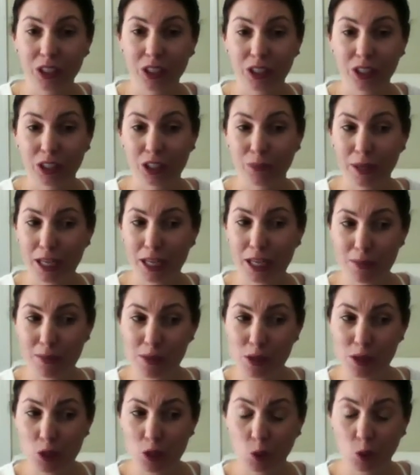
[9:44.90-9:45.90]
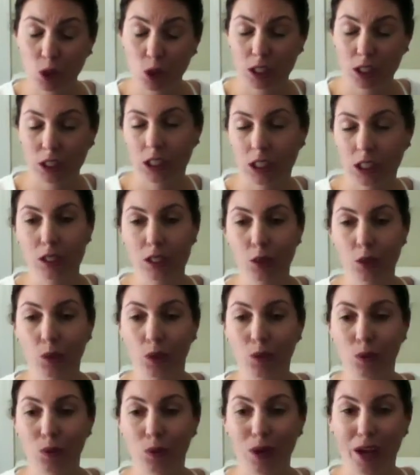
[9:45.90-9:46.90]
you know, my husband's a great cook. So I
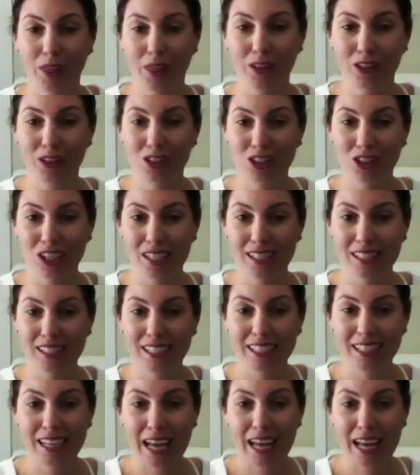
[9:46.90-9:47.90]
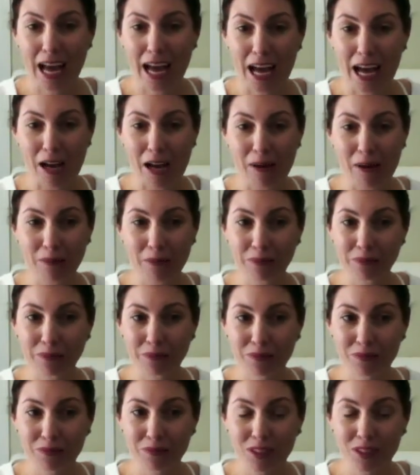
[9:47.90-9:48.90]
would rather just,
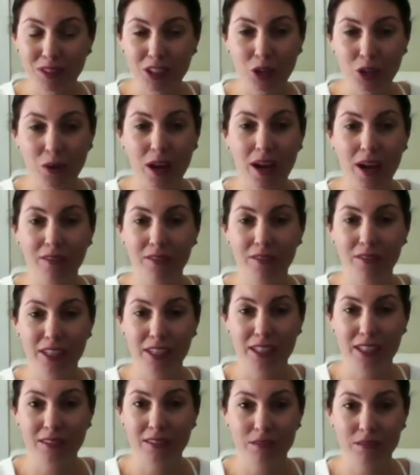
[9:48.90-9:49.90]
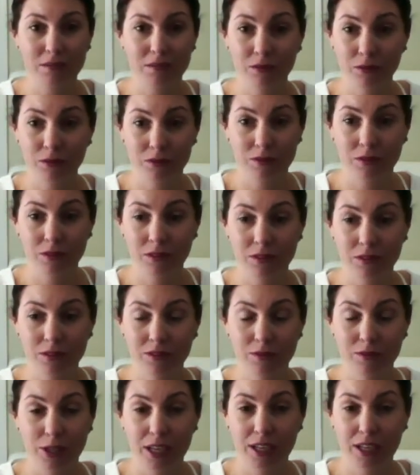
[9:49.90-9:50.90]
you know, have
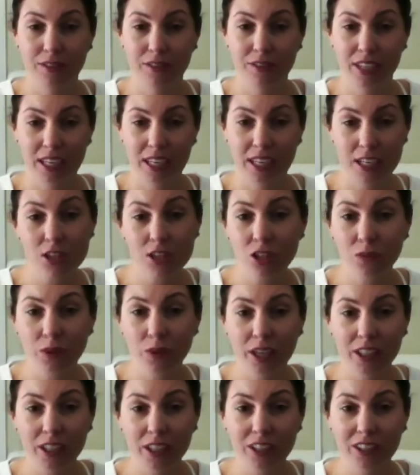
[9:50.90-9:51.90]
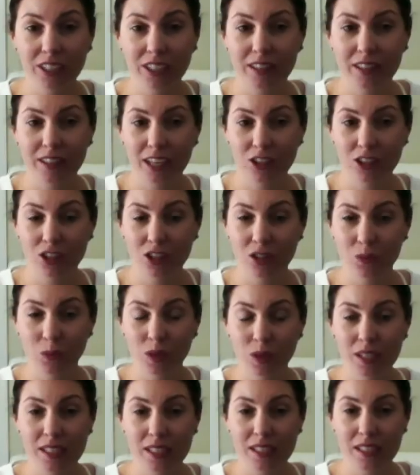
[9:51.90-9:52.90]
rent a vacation rental, and that just
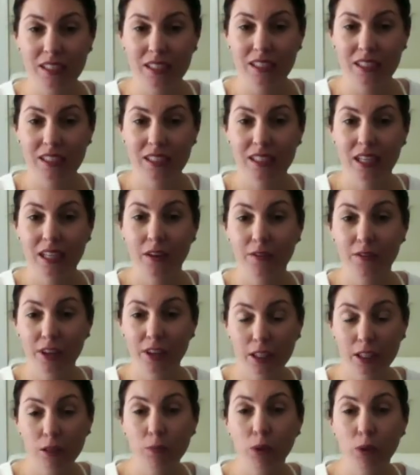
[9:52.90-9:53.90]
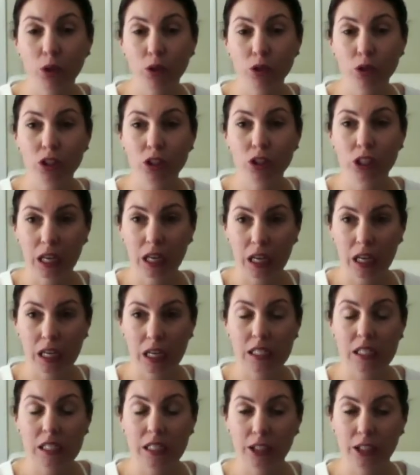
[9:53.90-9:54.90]
wasn't available to
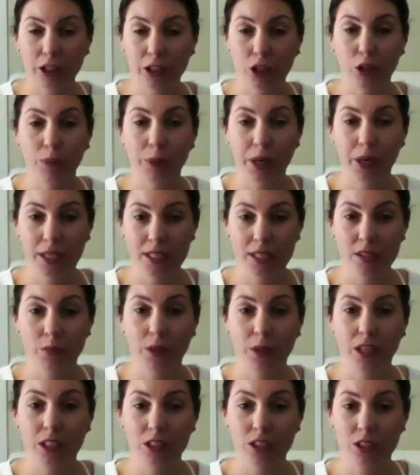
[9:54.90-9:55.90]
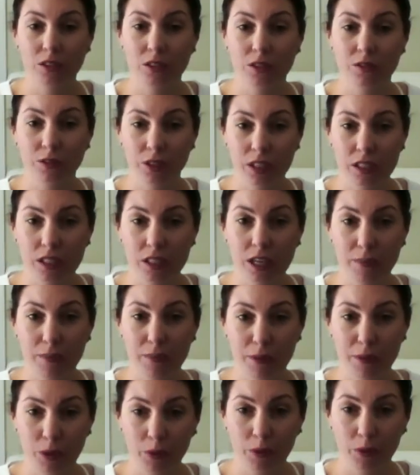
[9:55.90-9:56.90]
us in our price range for the time
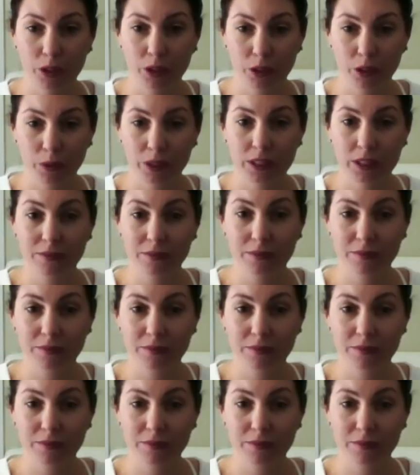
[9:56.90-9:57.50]
that we were going.